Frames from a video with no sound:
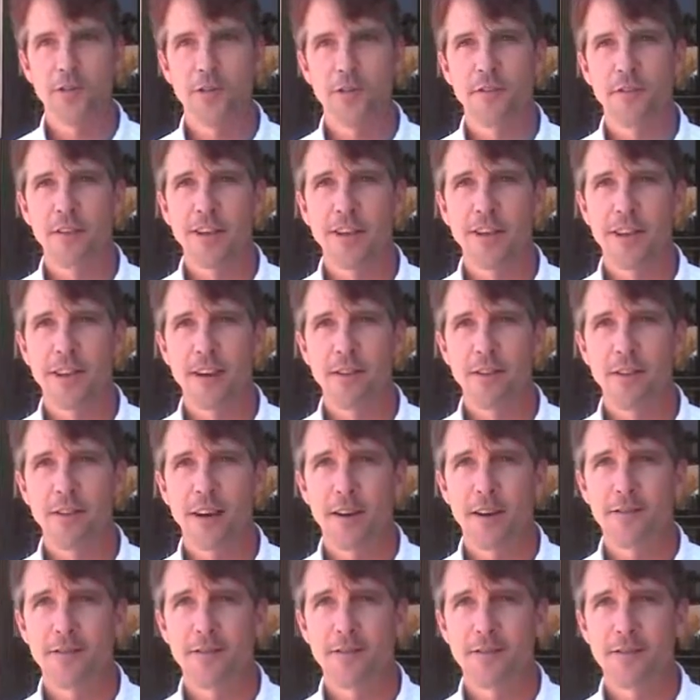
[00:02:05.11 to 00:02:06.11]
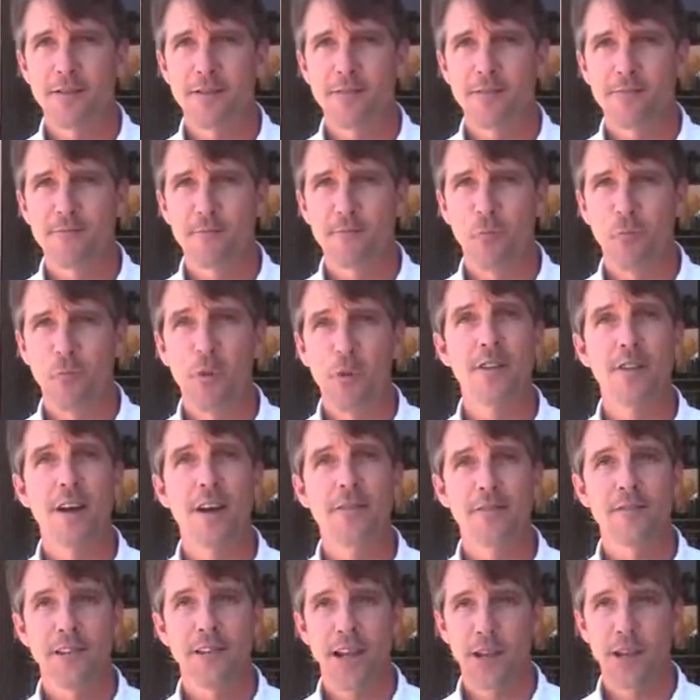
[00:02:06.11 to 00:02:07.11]
It's funny how where
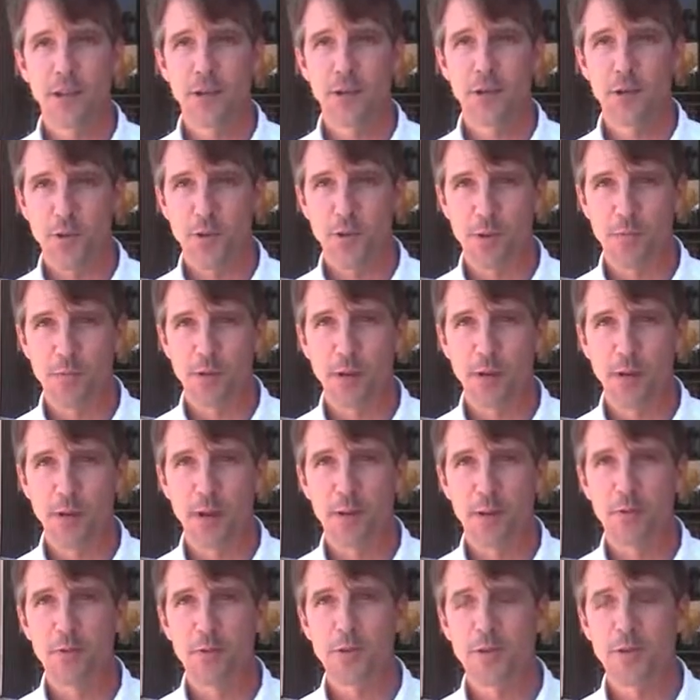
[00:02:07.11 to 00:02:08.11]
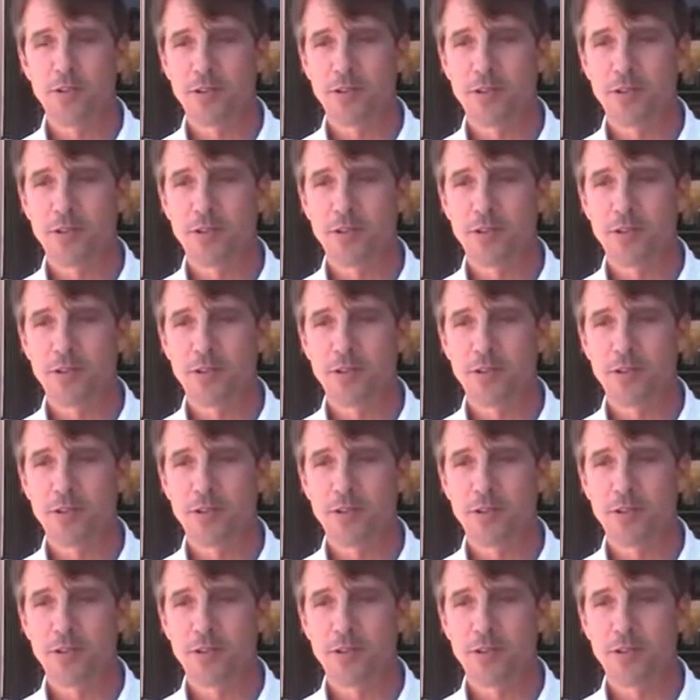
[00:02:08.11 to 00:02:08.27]
life takes you sometimes.